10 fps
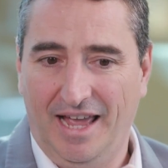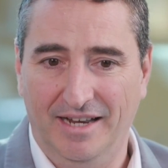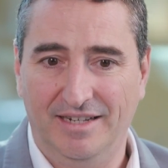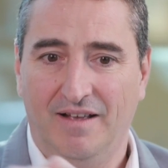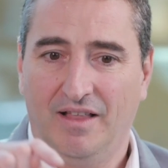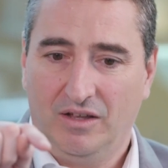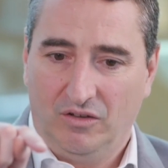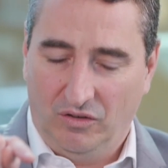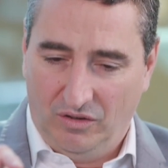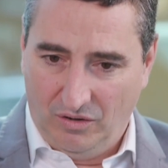And
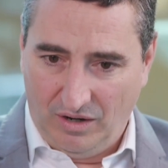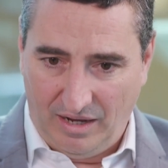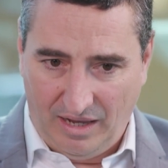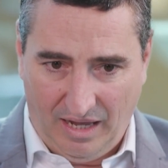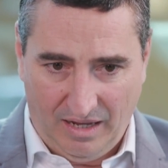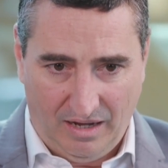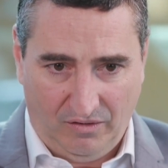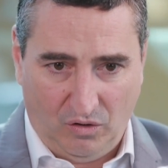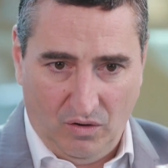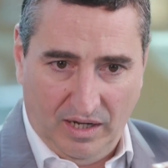the AA
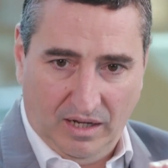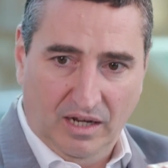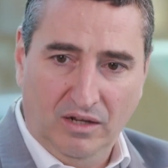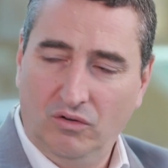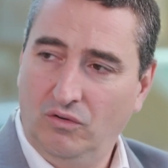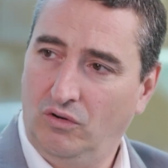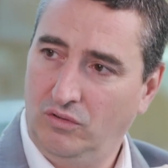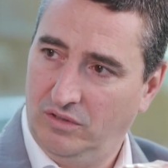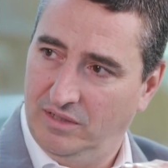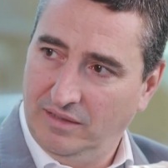is going in the
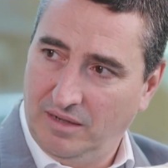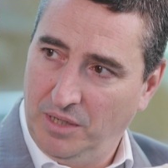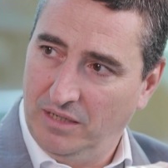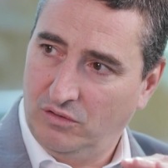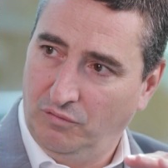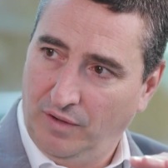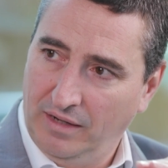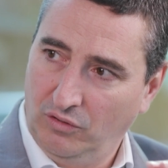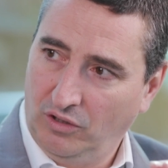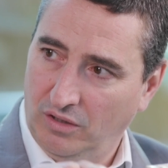good database to
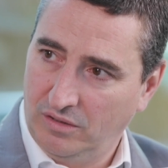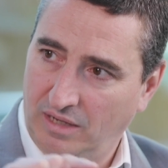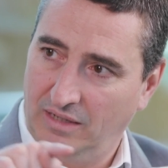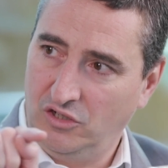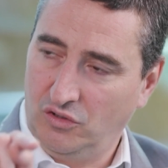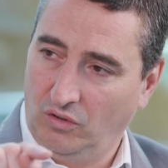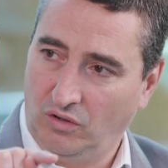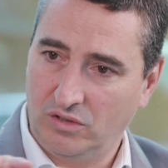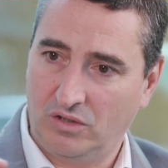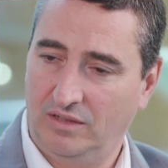find the cost, additional
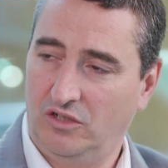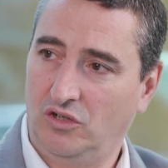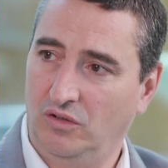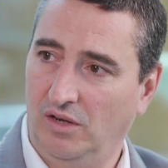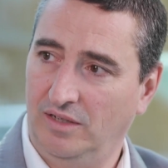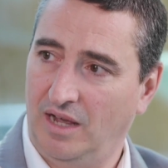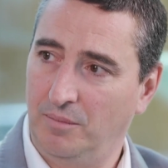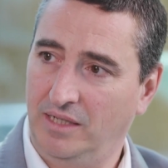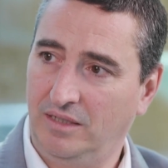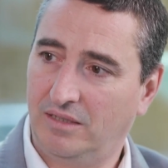cost or additional lead
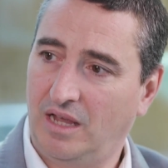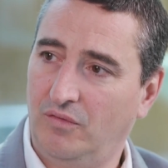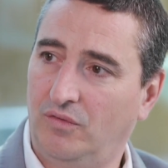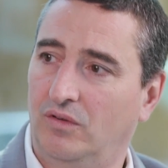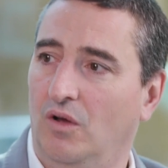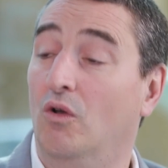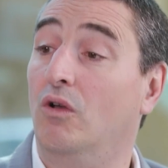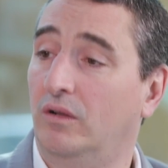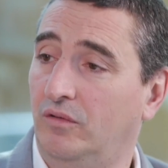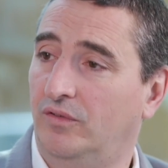time, and it saves a
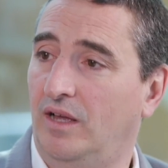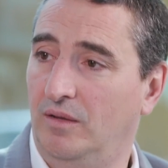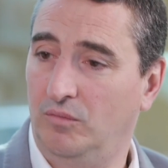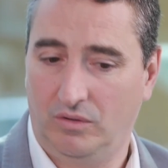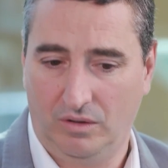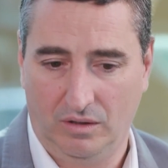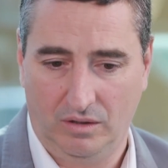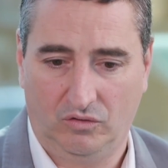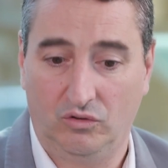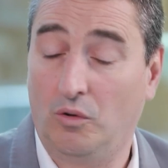lot of time
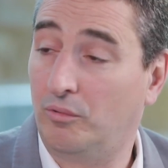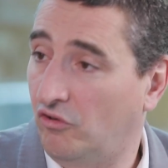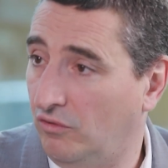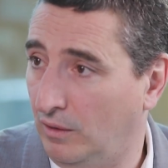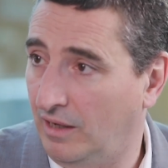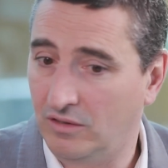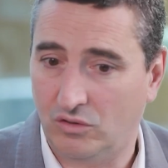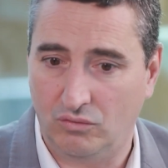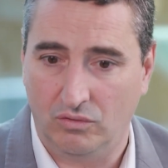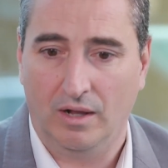to the operational guys
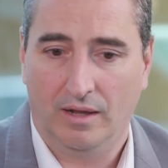to